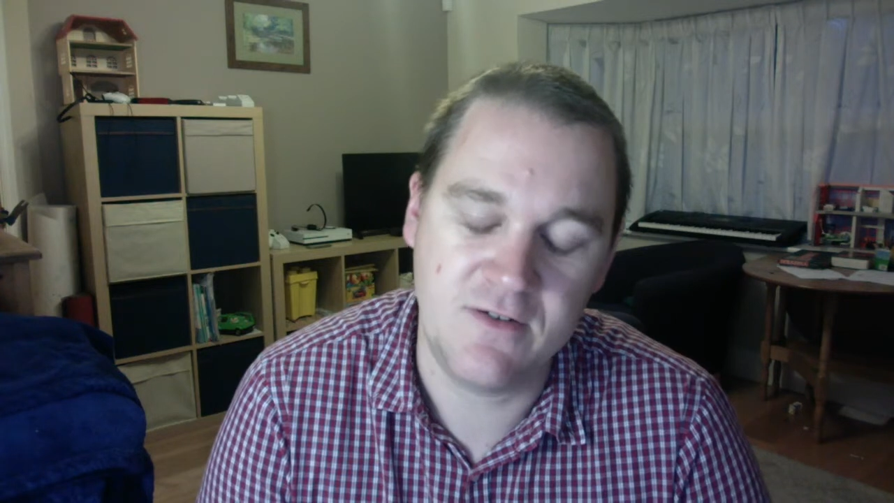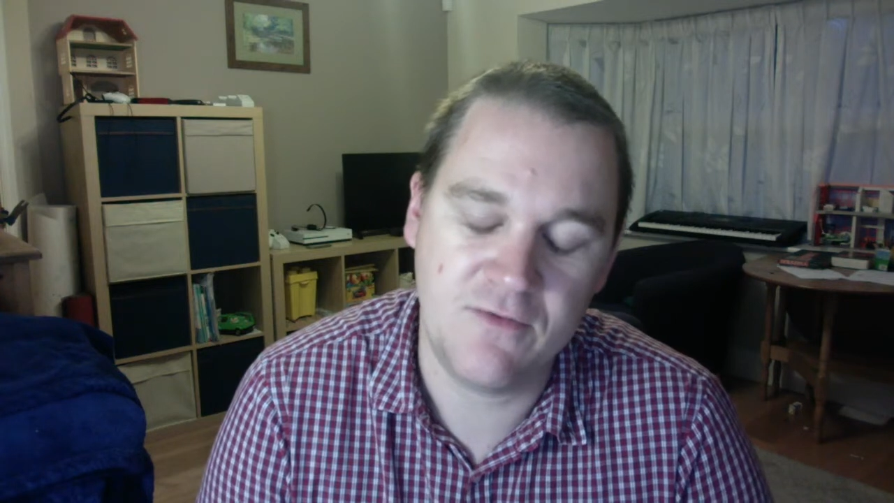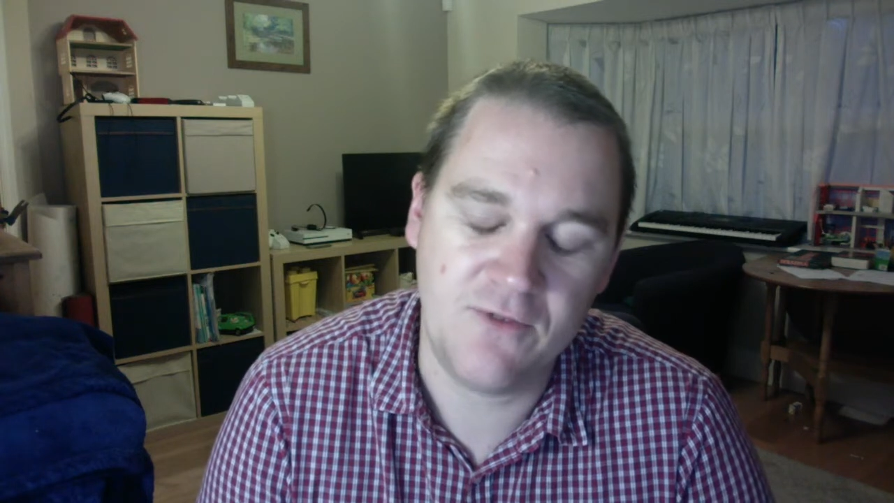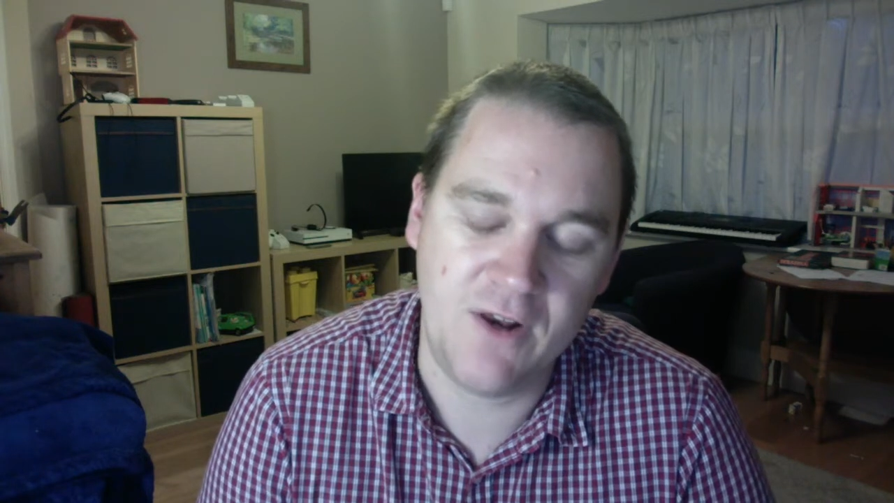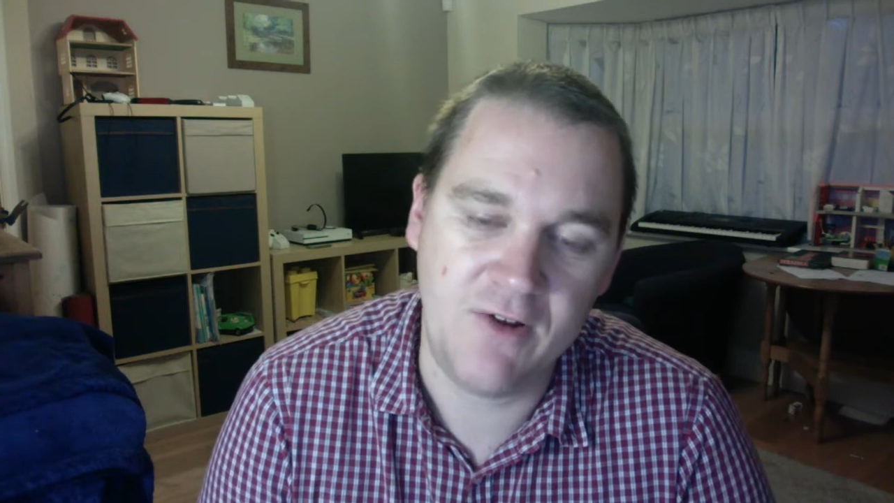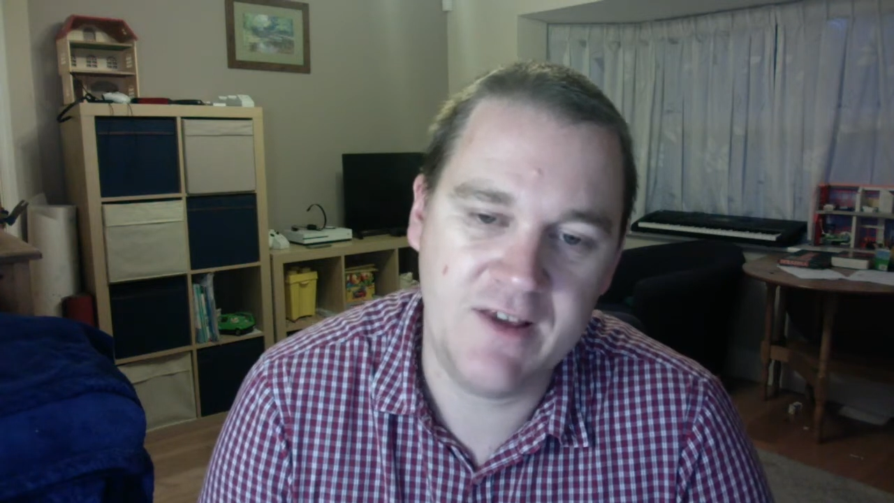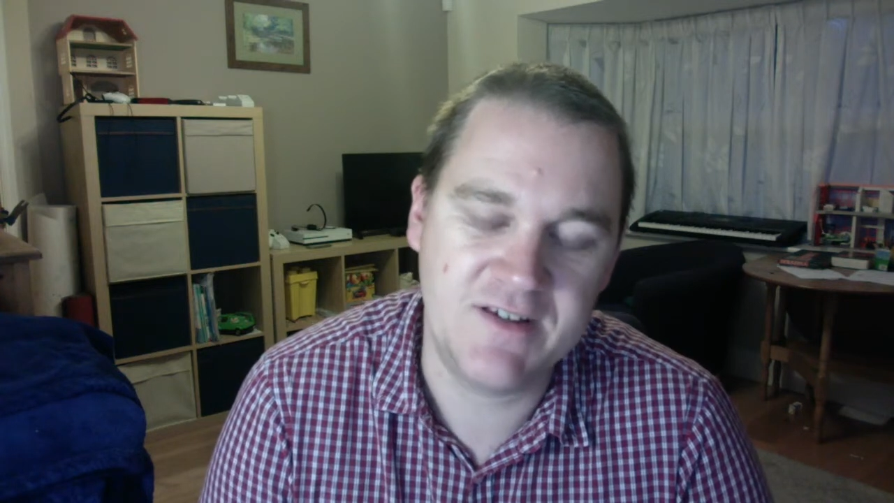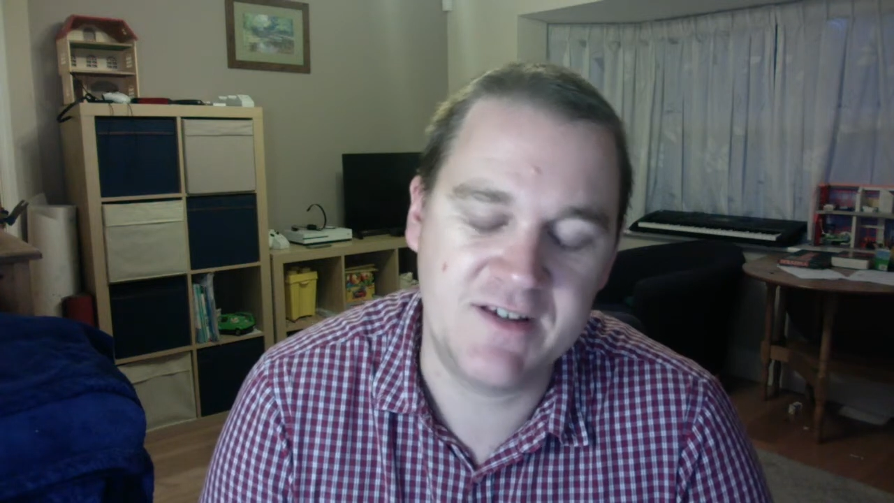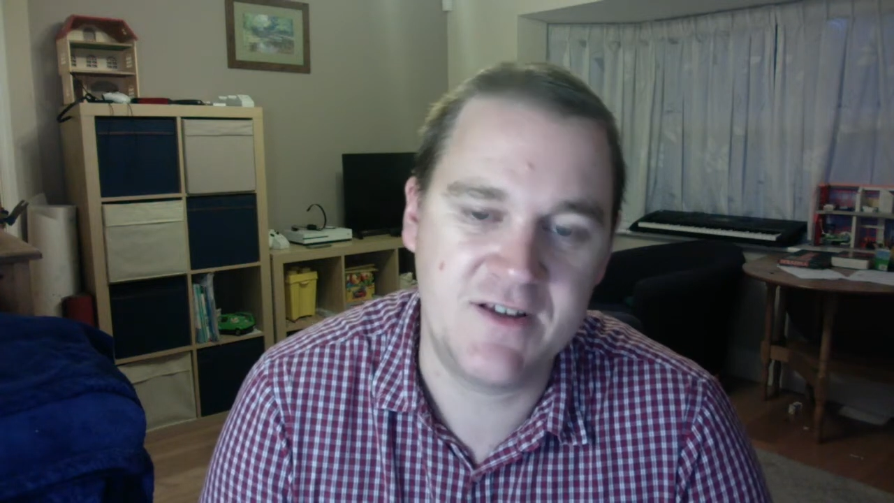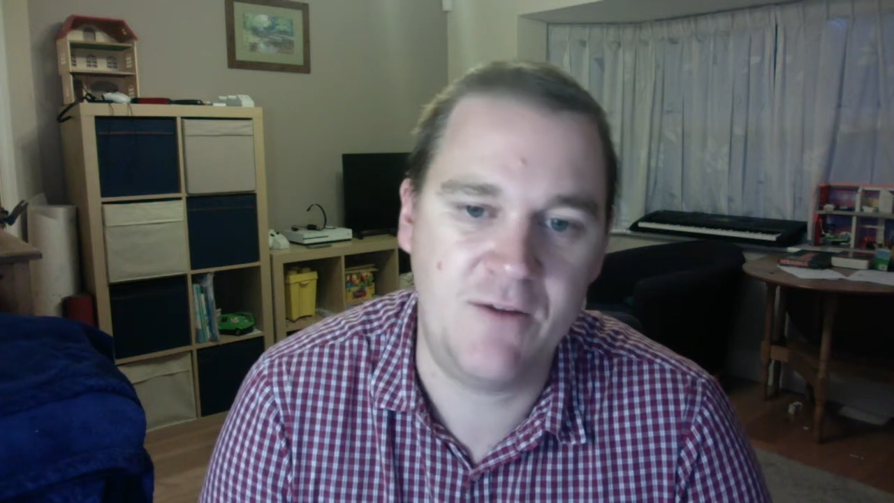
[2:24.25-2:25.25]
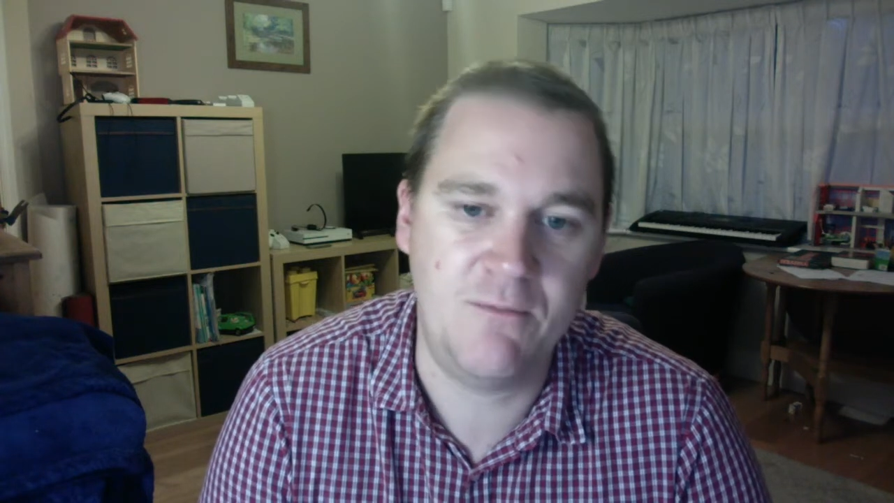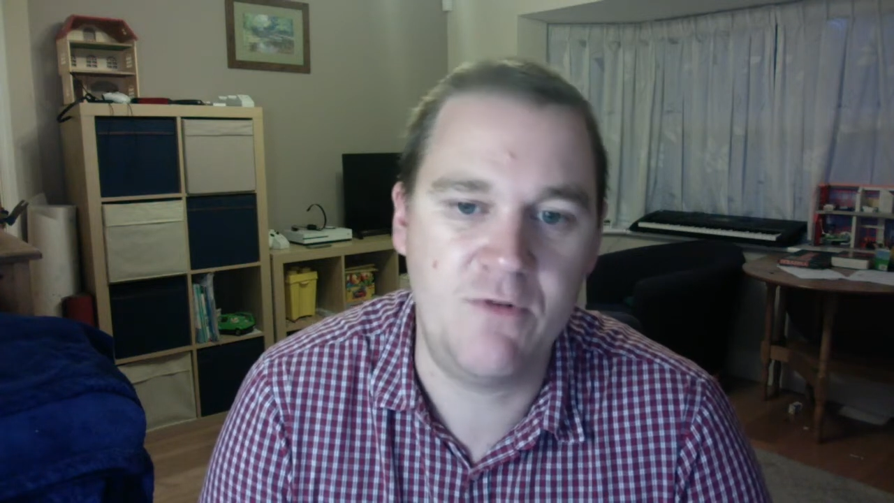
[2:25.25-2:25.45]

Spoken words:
follow his example,